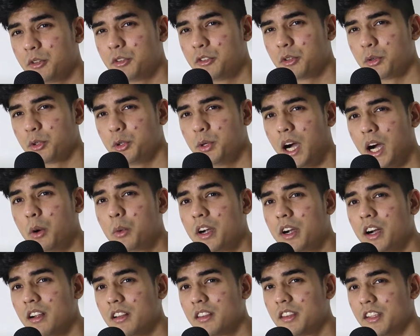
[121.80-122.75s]
to show you how
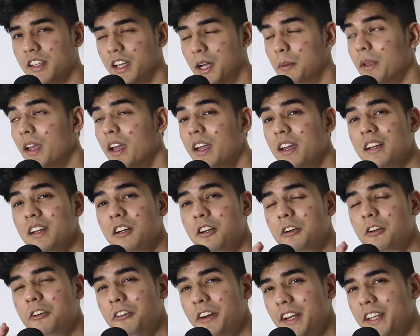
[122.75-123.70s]
culty, I mean,
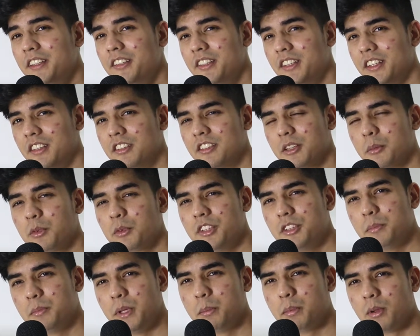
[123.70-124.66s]
crazy some of
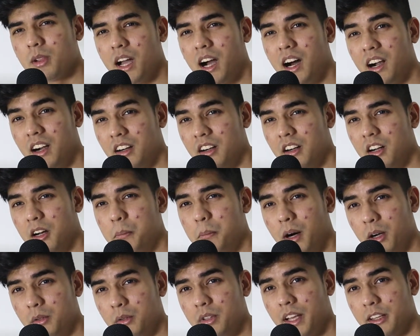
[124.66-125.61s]
these people are
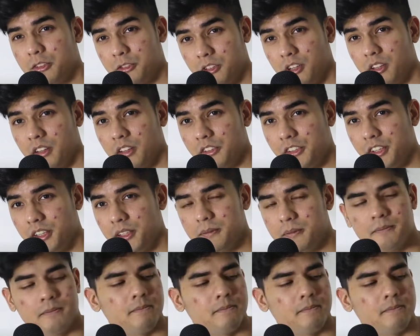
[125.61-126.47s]
about astrology.